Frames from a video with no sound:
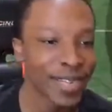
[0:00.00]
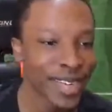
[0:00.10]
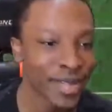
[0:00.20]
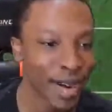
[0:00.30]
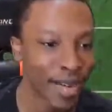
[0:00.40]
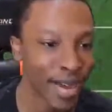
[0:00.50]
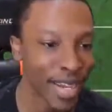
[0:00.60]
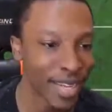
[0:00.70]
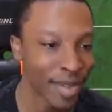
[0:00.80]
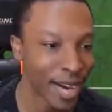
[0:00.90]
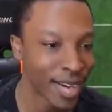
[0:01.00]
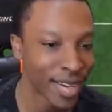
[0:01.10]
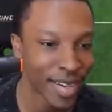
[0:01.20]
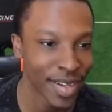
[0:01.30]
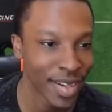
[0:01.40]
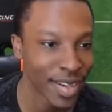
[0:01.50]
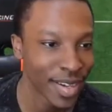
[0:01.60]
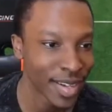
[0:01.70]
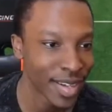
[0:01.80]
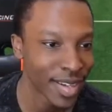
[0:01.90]
Come on, man. Come on.
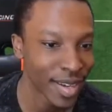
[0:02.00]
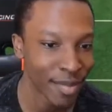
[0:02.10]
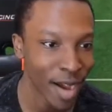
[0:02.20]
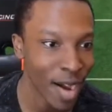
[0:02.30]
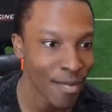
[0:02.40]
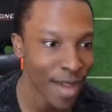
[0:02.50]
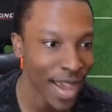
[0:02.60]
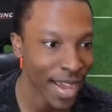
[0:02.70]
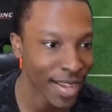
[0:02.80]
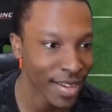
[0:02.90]
Come on, man.